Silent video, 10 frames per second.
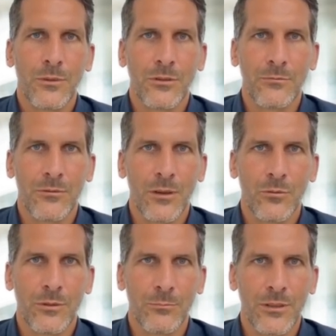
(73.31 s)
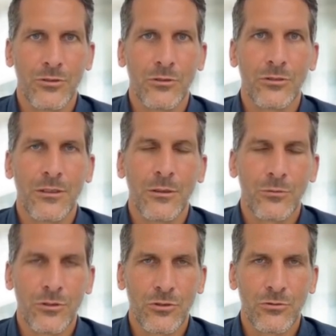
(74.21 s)
but the following measures can
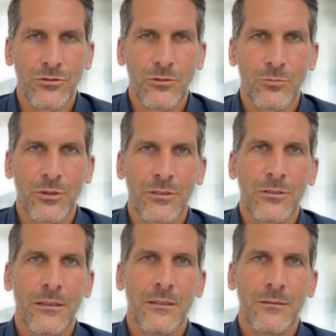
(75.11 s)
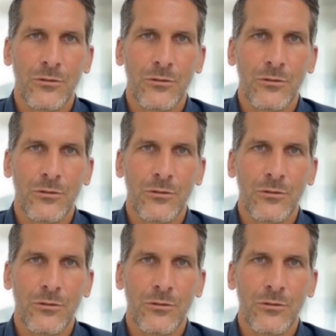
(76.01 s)
reduce the risk.